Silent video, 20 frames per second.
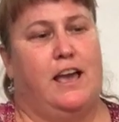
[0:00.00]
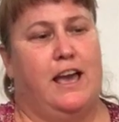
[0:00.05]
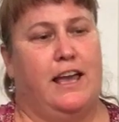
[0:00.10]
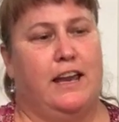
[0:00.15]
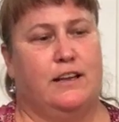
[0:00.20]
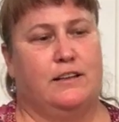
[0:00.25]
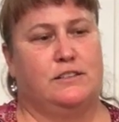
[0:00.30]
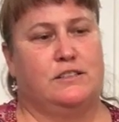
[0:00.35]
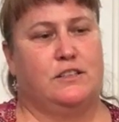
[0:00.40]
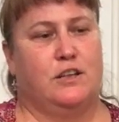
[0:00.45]

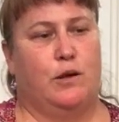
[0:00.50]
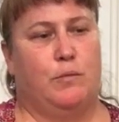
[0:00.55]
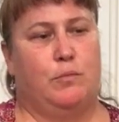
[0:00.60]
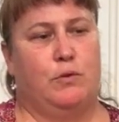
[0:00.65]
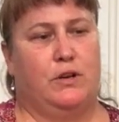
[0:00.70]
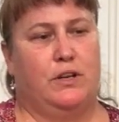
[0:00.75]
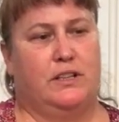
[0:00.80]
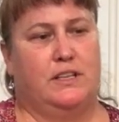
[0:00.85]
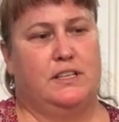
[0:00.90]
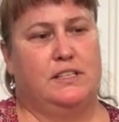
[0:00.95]
and start
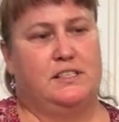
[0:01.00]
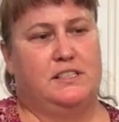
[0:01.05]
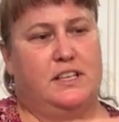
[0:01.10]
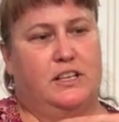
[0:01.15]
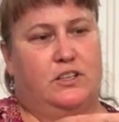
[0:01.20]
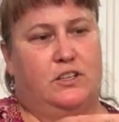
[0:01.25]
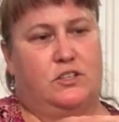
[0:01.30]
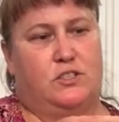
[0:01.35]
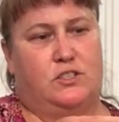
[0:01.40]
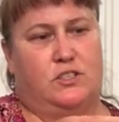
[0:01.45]
putting these
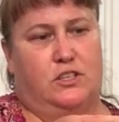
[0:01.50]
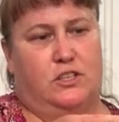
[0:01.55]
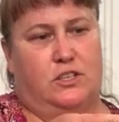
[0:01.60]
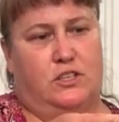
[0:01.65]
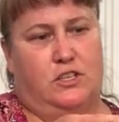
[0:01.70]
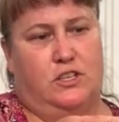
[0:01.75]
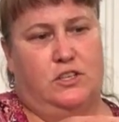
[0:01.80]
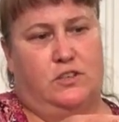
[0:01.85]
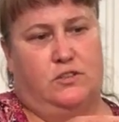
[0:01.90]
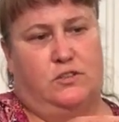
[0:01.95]
stickers to good
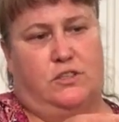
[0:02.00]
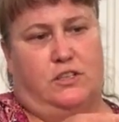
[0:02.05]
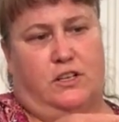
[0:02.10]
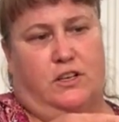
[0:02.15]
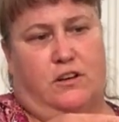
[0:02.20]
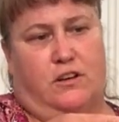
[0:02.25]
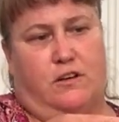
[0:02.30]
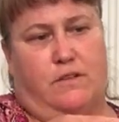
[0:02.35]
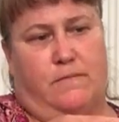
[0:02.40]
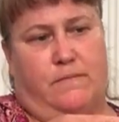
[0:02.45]
use, you
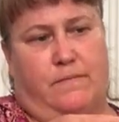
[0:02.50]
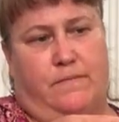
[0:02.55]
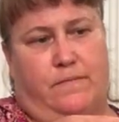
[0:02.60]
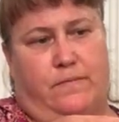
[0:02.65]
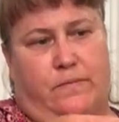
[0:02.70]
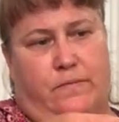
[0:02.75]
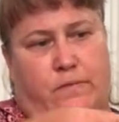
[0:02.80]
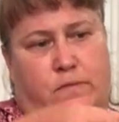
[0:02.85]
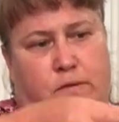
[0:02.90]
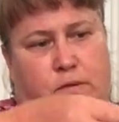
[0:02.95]
know?
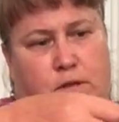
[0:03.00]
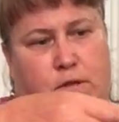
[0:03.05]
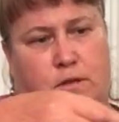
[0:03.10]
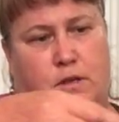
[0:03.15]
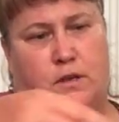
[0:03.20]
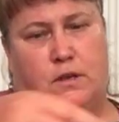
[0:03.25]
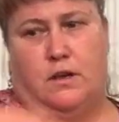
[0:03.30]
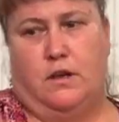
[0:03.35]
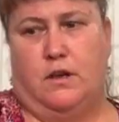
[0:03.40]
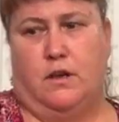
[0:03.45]

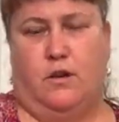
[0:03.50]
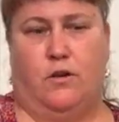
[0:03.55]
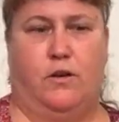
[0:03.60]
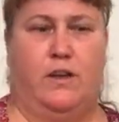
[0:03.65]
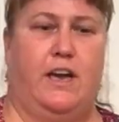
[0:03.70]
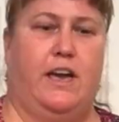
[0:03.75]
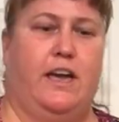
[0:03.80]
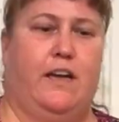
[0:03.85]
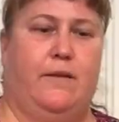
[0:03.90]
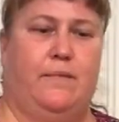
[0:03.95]

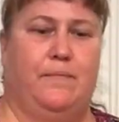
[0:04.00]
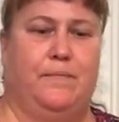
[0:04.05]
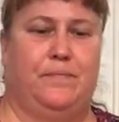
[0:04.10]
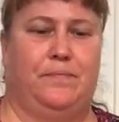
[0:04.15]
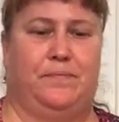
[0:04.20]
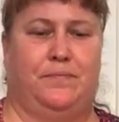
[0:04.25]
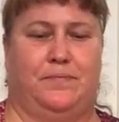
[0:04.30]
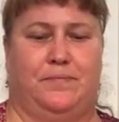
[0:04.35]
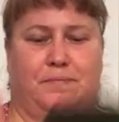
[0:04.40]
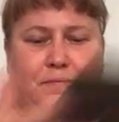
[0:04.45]
Okay.
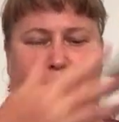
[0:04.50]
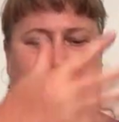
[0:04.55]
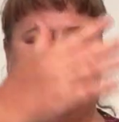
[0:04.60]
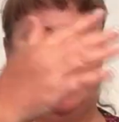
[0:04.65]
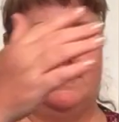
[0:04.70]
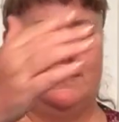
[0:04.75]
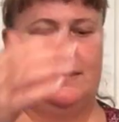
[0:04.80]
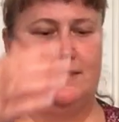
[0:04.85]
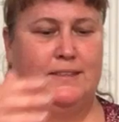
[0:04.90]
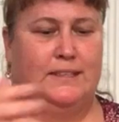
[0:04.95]

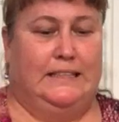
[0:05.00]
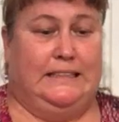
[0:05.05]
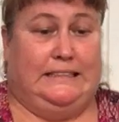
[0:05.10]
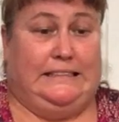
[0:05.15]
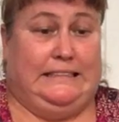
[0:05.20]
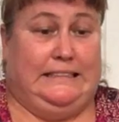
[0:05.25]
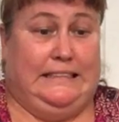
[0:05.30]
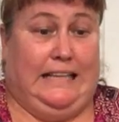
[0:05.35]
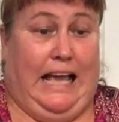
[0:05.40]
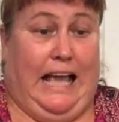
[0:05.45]

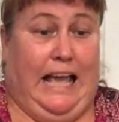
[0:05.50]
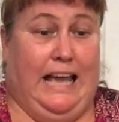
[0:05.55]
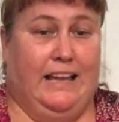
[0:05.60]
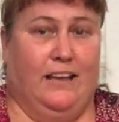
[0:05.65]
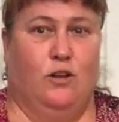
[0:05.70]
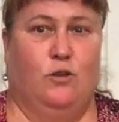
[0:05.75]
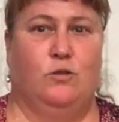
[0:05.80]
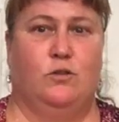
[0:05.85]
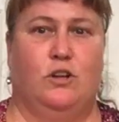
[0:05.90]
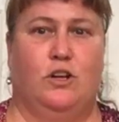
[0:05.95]
Yay!
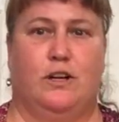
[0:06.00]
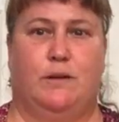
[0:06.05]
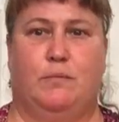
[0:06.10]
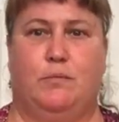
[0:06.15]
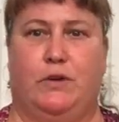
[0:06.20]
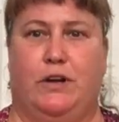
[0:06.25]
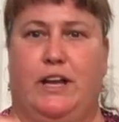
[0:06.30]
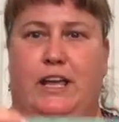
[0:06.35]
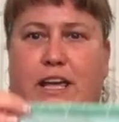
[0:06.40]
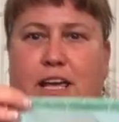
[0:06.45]
Oh, look,
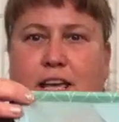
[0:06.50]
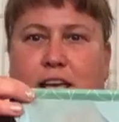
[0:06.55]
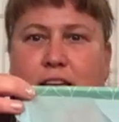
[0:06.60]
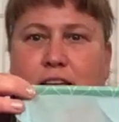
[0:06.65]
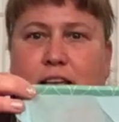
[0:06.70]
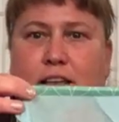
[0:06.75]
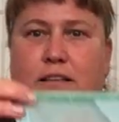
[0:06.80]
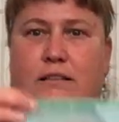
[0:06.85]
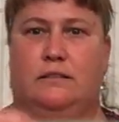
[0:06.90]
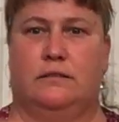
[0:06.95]

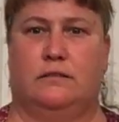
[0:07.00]
pretty.